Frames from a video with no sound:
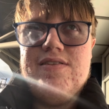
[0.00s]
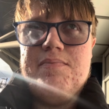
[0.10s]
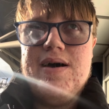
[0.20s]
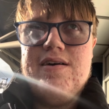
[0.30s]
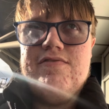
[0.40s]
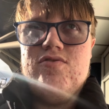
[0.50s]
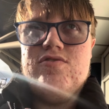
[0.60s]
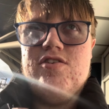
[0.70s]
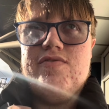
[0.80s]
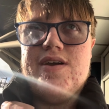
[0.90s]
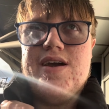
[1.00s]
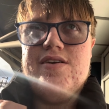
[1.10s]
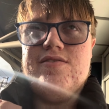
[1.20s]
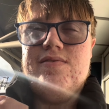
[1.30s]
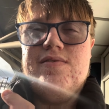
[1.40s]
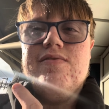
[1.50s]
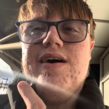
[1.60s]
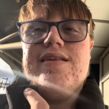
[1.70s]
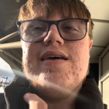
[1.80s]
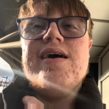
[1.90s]
the bell for notifications,
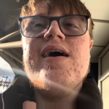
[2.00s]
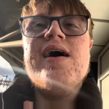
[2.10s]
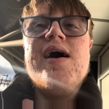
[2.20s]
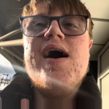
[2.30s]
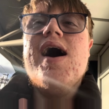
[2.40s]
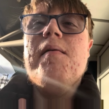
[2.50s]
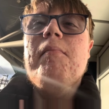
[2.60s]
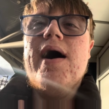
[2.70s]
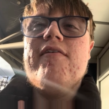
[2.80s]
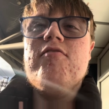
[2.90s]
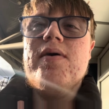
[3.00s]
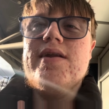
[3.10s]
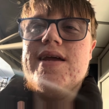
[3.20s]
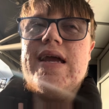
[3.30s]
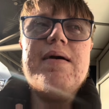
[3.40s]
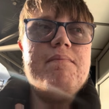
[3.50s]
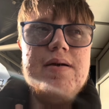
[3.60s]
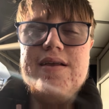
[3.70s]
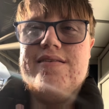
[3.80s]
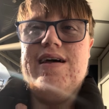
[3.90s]
right? Bye everybody,
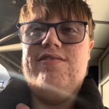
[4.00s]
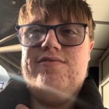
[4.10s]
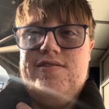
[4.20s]
peace out.